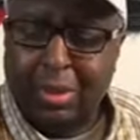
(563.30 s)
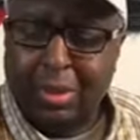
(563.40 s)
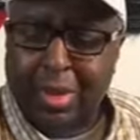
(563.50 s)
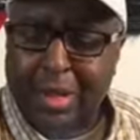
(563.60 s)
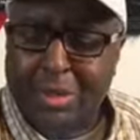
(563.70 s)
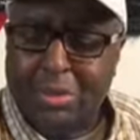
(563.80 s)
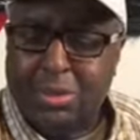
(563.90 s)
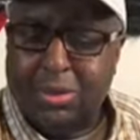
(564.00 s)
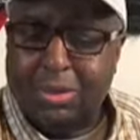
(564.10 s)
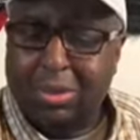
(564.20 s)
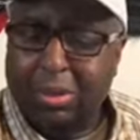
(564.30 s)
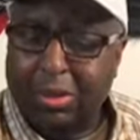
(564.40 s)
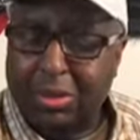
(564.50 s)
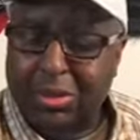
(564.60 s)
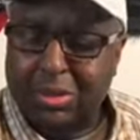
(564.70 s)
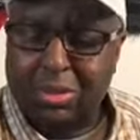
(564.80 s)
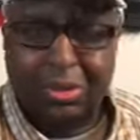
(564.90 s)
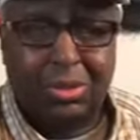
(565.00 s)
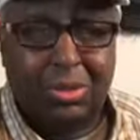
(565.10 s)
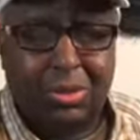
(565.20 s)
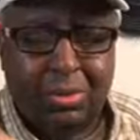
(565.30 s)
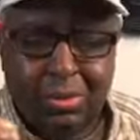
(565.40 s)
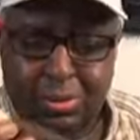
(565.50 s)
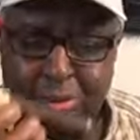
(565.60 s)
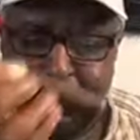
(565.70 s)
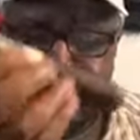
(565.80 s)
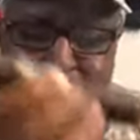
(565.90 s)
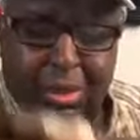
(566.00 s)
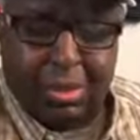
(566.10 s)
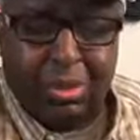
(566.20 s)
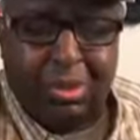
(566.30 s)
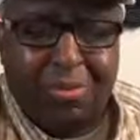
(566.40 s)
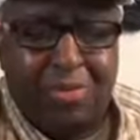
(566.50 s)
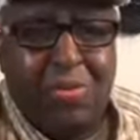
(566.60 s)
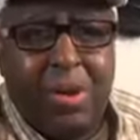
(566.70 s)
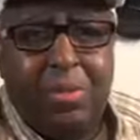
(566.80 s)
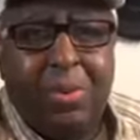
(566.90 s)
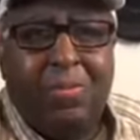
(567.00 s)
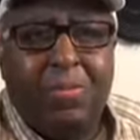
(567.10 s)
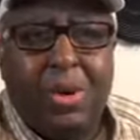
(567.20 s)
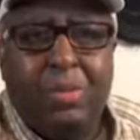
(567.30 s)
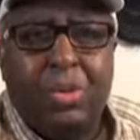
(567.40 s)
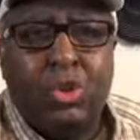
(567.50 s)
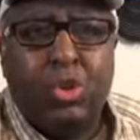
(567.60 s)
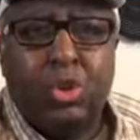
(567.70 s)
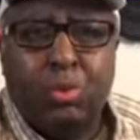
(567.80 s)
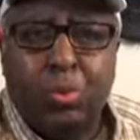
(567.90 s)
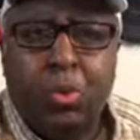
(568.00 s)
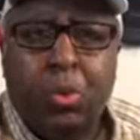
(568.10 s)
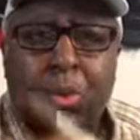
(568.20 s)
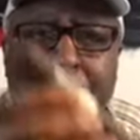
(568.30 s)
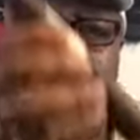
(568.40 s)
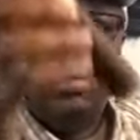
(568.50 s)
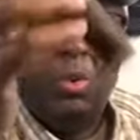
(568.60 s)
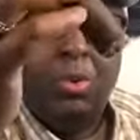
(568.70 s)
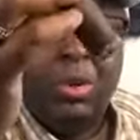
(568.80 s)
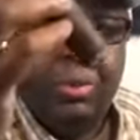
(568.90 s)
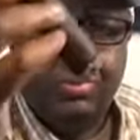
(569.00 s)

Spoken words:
that is delicious. It's this is a very very smooth smoke,